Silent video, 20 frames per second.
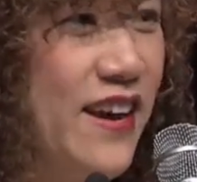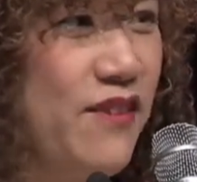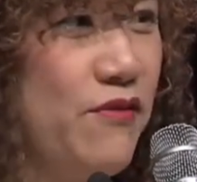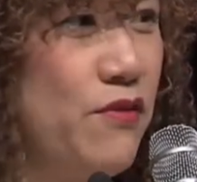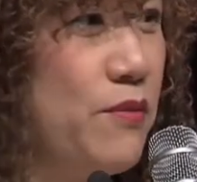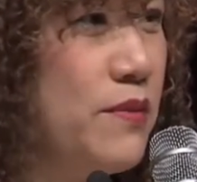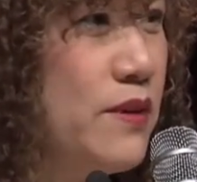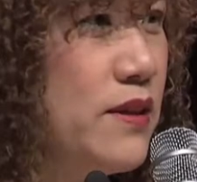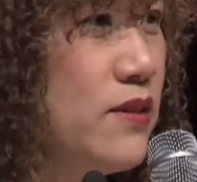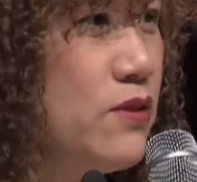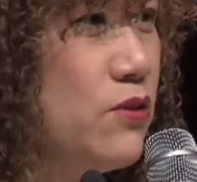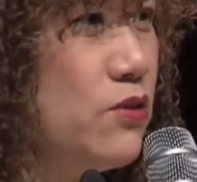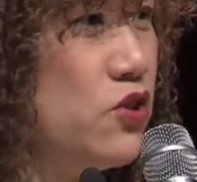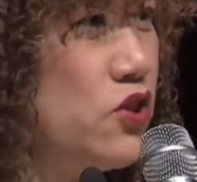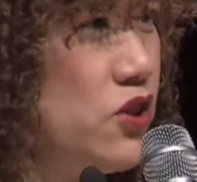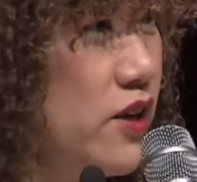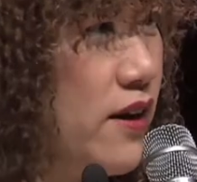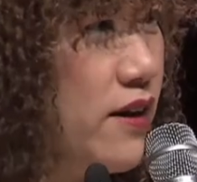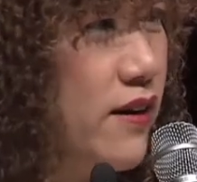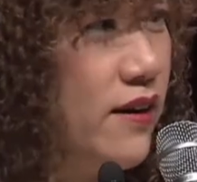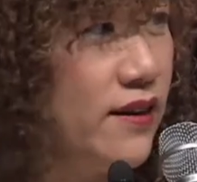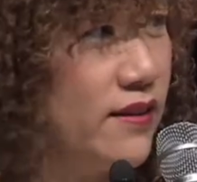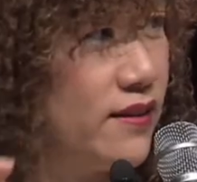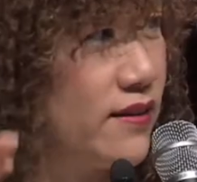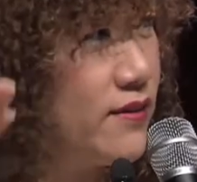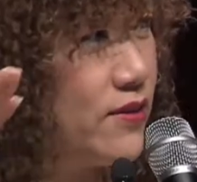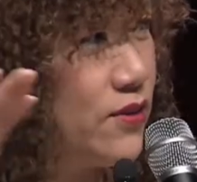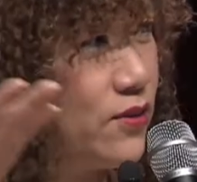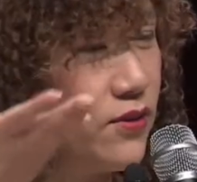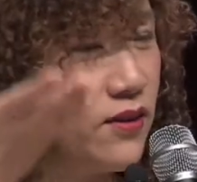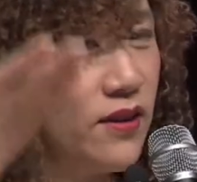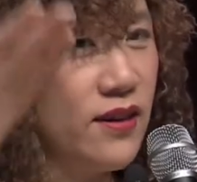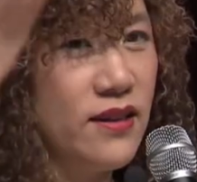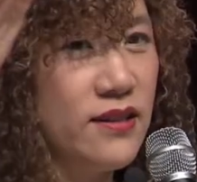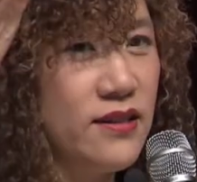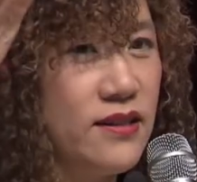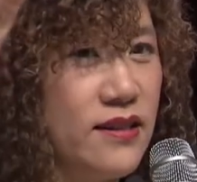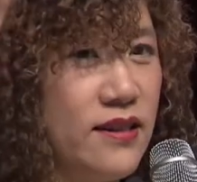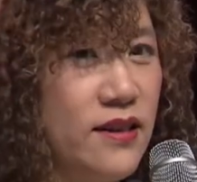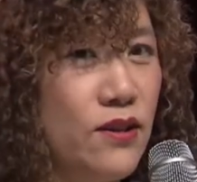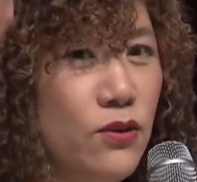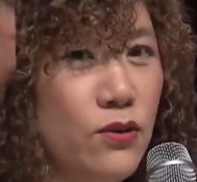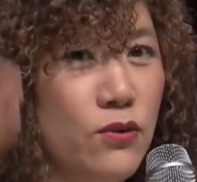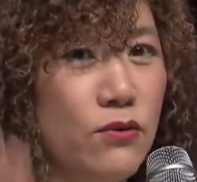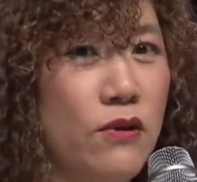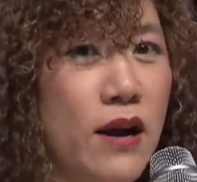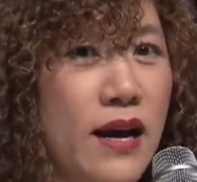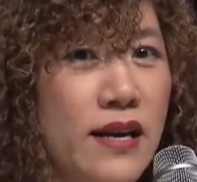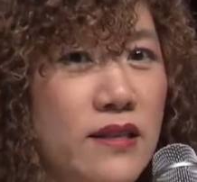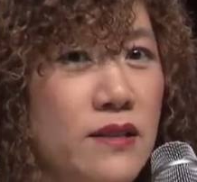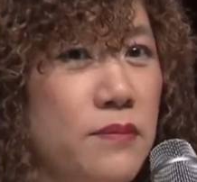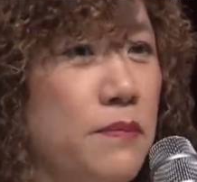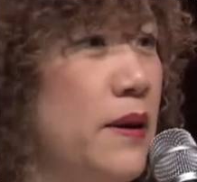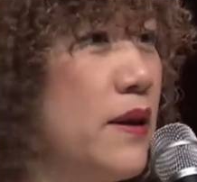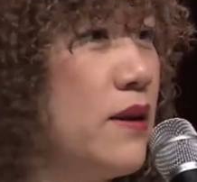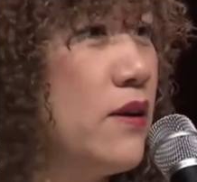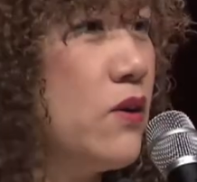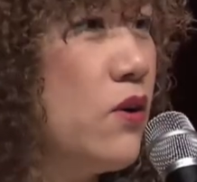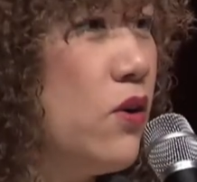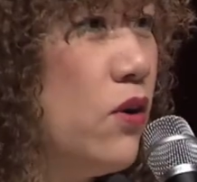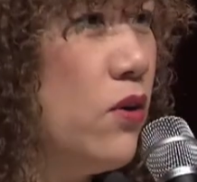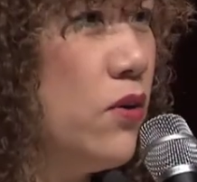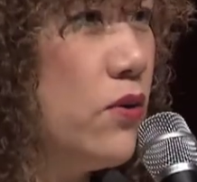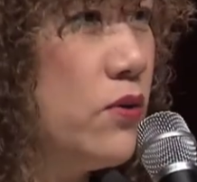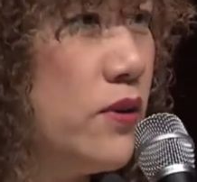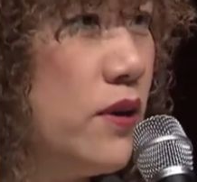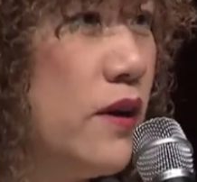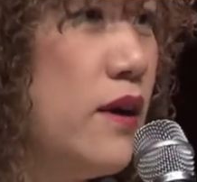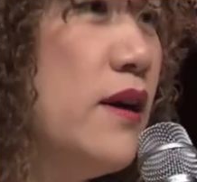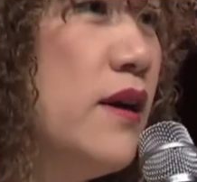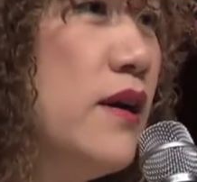Everybody to share and to see who writes better code.